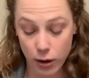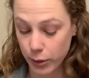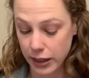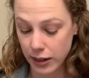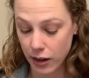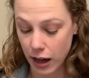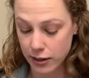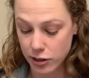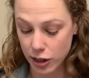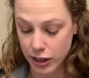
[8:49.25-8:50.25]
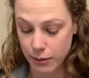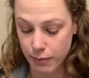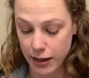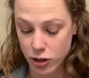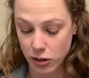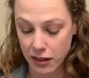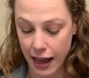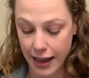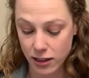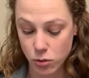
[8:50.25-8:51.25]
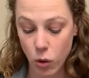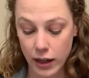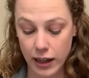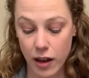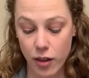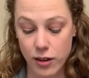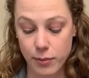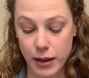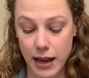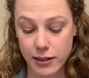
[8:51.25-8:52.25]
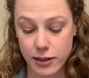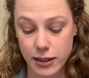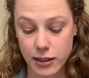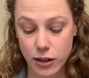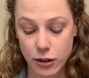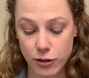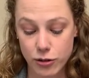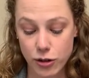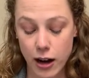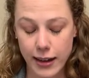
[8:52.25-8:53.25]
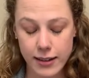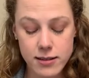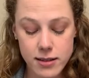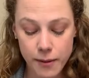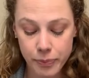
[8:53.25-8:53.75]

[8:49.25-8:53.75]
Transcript: reading logs turned in by July 20th to be entered into those drawings.